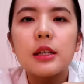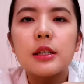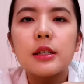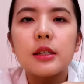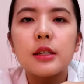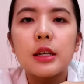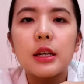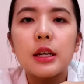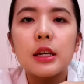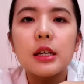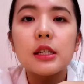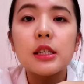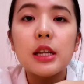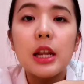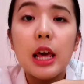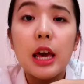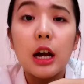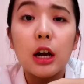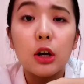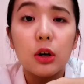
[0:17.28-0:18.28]
since
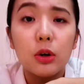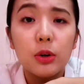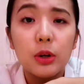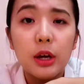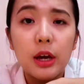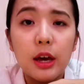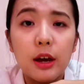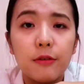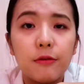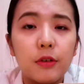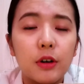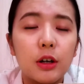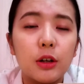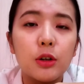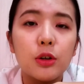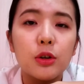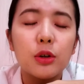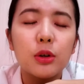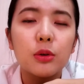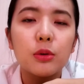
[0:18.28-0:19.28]
they are going to have a
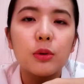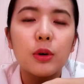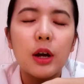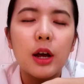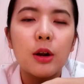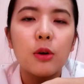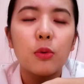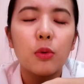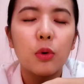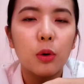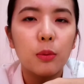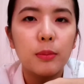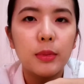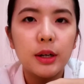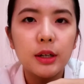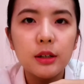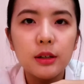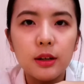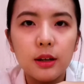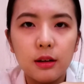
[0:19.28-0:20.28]
new
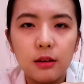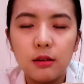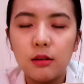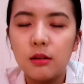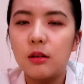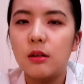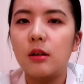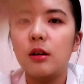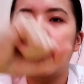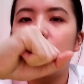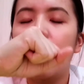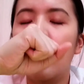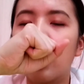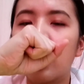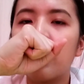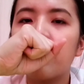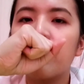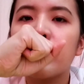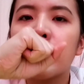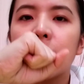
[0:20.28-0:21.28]
enrollment,
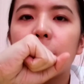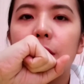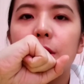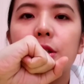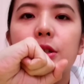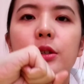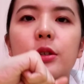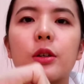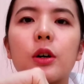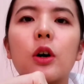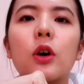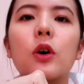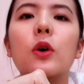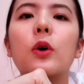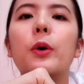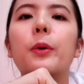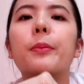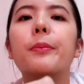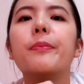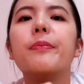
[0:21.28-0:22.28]

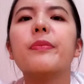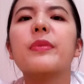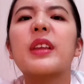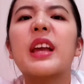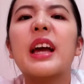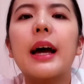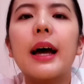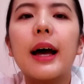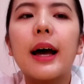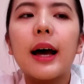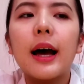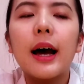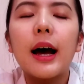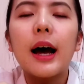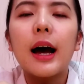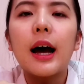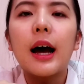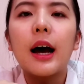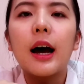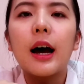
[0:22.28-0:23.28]
so
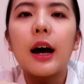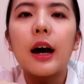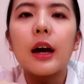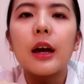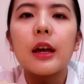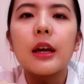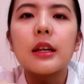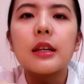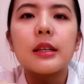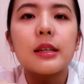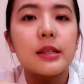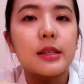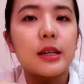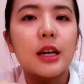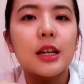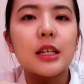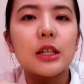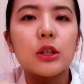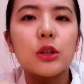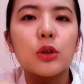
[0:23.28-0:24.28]
I
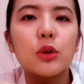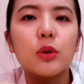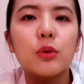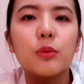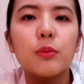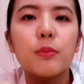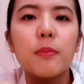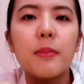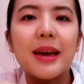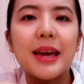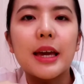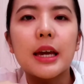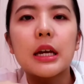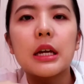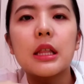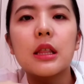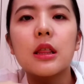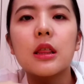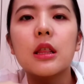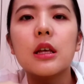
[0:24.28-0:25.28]
decided to make
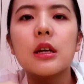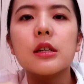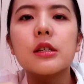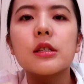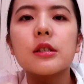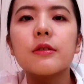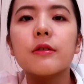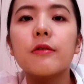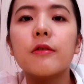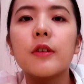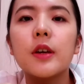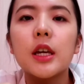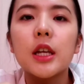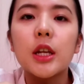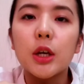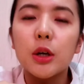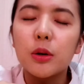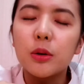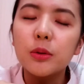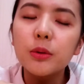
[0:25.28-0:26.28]
this
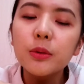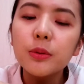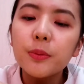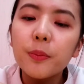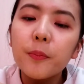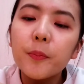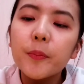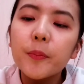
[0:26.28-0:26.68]
video.